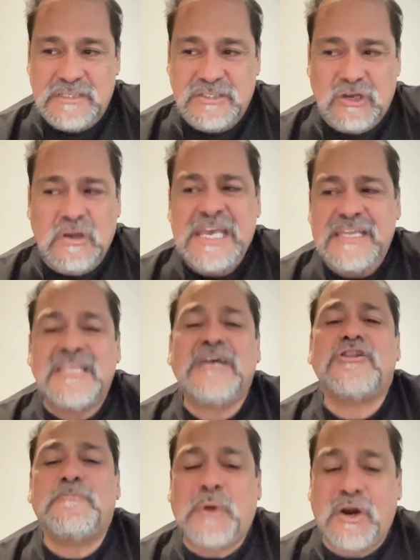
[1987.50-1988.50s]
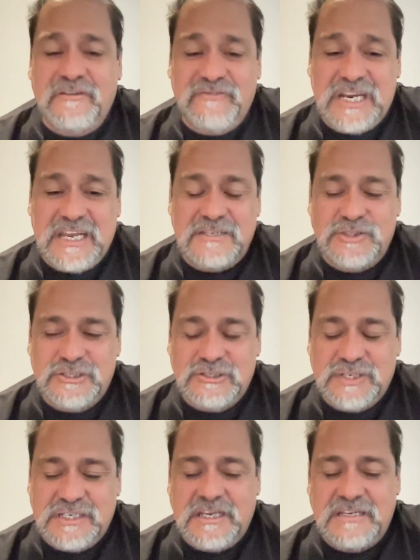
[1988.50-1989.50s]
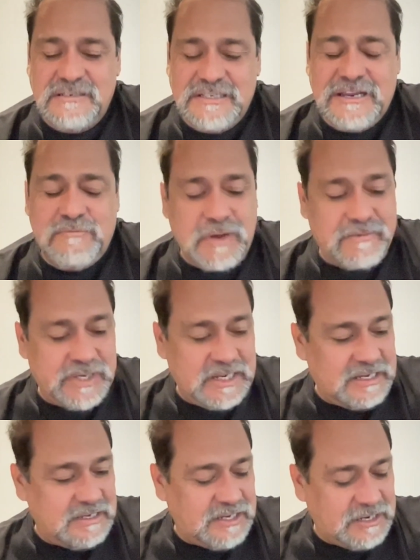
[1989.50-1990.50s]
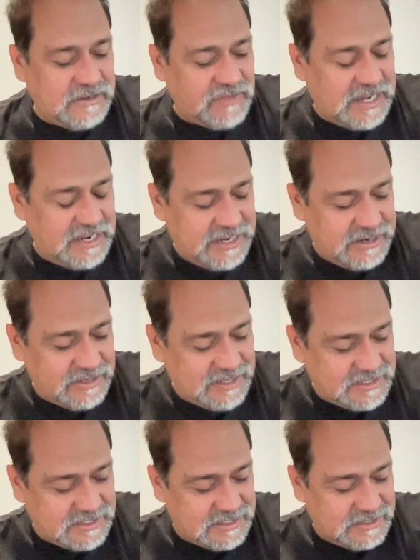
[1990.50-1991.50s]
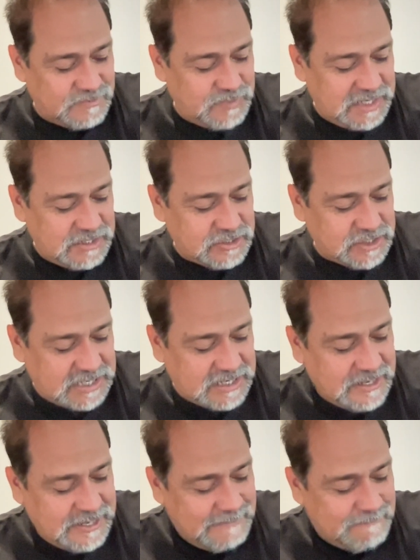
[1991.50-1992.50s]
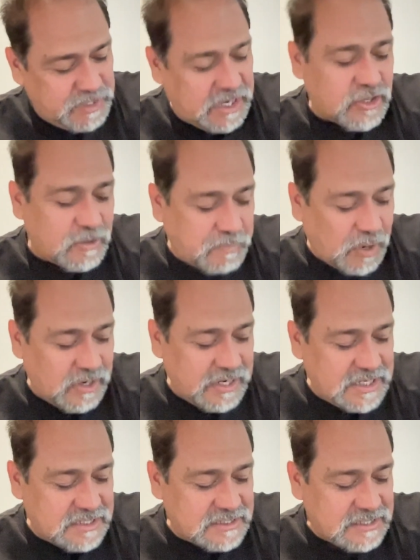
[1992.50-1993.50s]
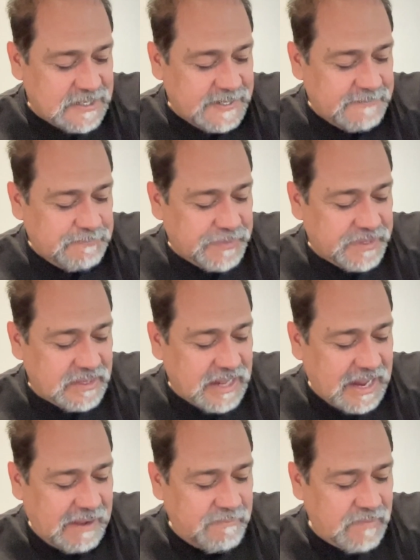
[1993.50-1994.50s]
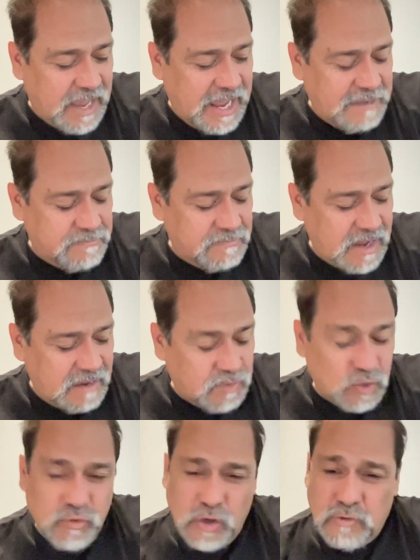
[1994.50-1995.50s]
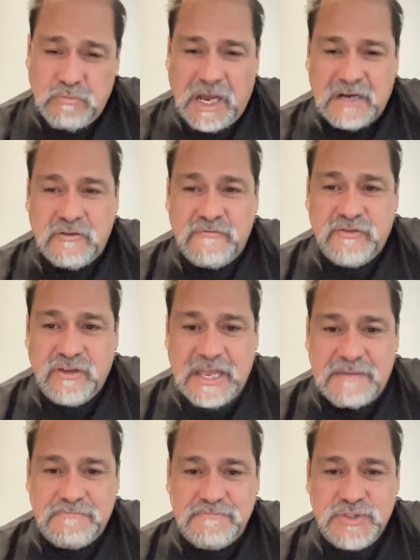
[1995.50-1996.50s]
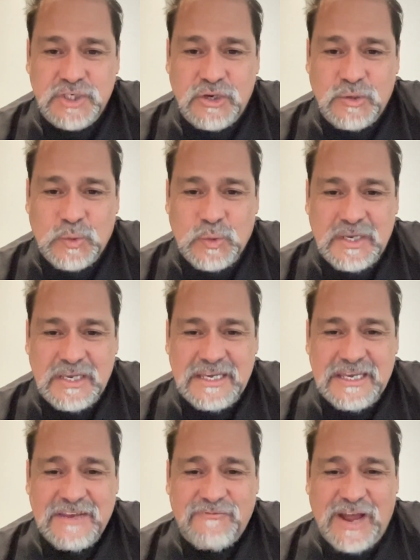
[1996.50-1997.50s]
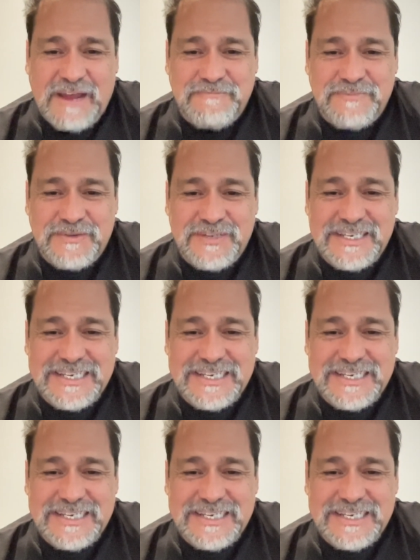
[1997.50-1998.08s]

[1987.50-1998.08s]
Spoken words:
And so the other part of it, Andrew, and they're probably, if they hear this, it'll be interesting. The other part is I'm a role model for them. So if I'm